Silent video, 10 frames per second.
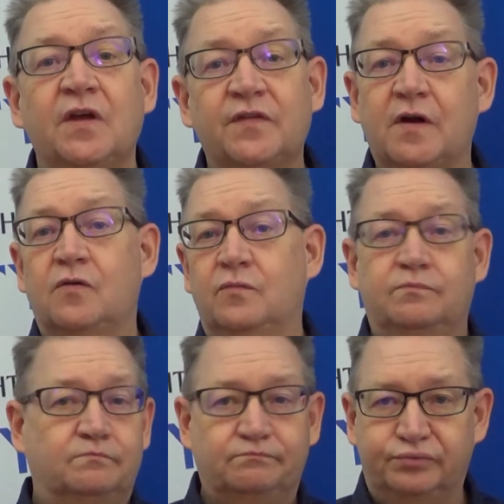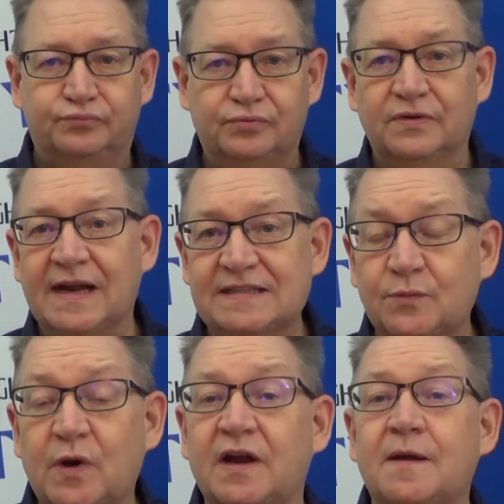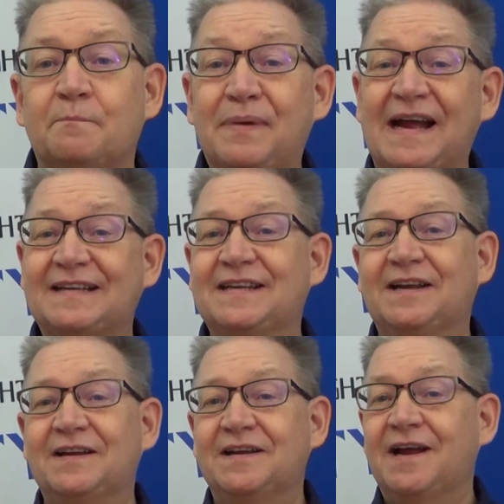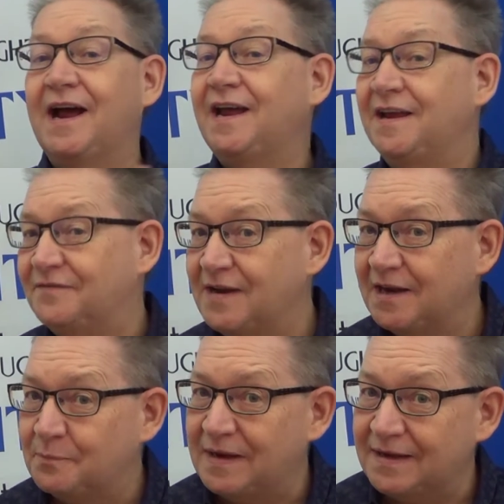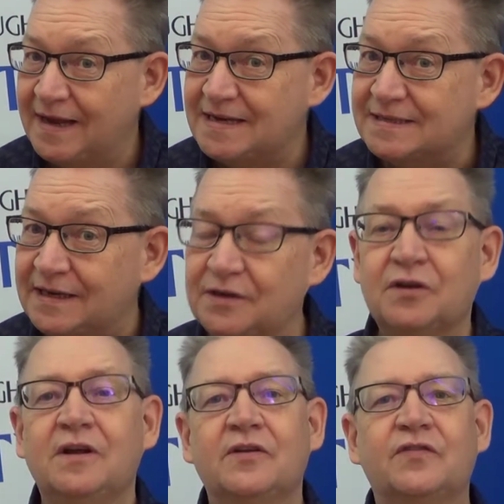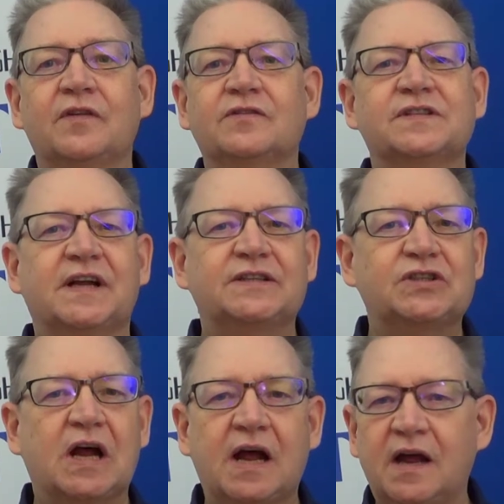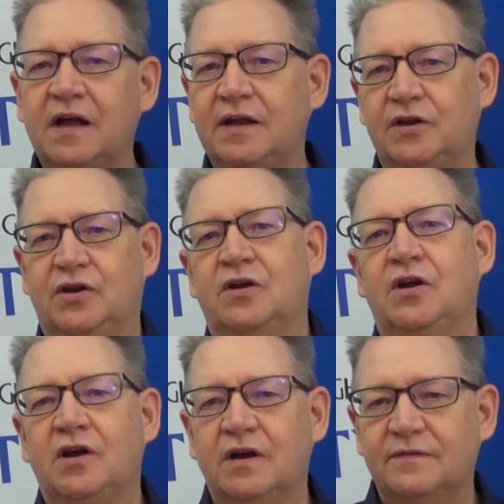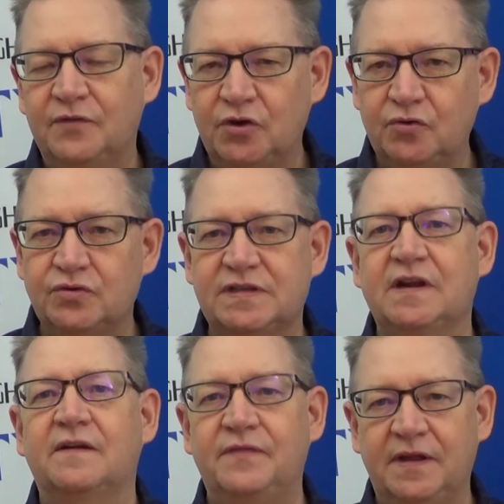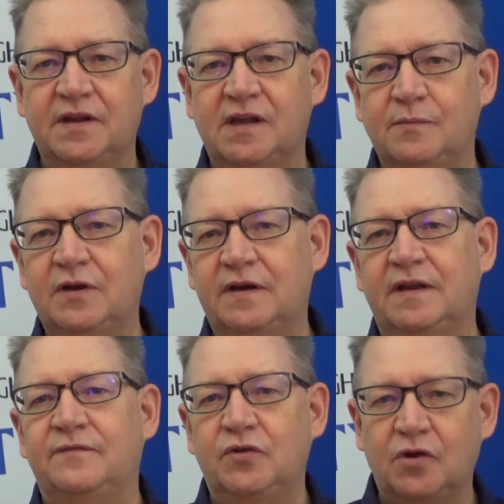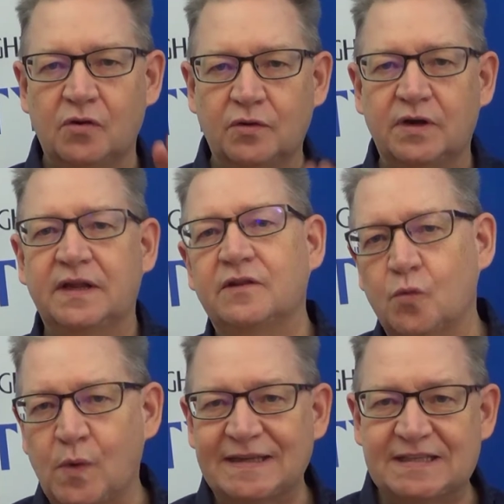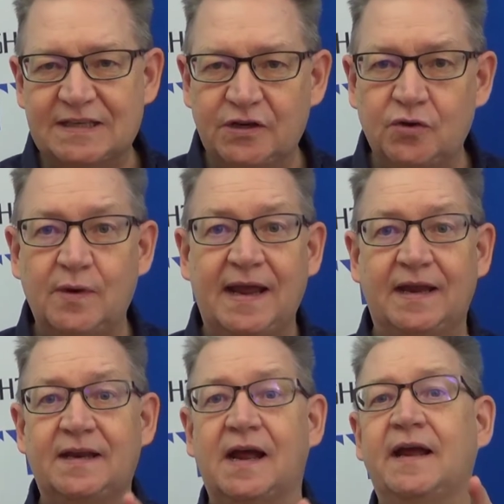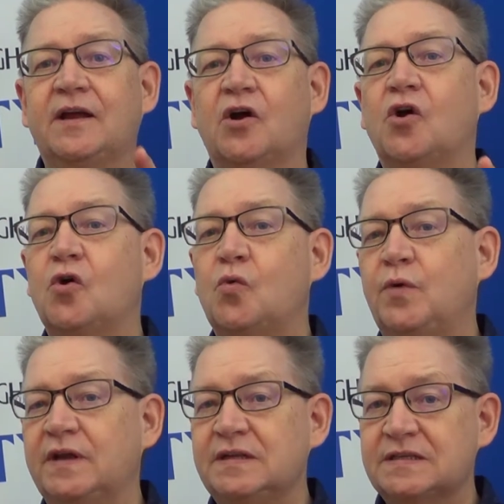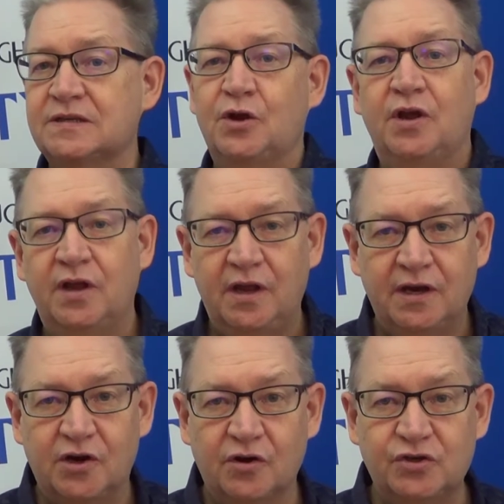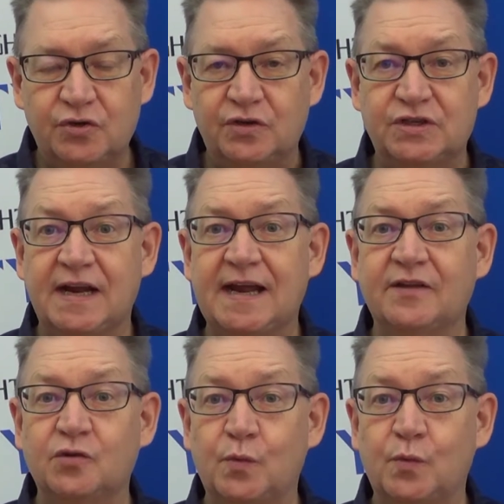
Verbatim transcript: So, pff, lots of work. But I have not been lazy. So there's a ton of new stuff in the community. If you go look at the What's New, and I always encourage you to check out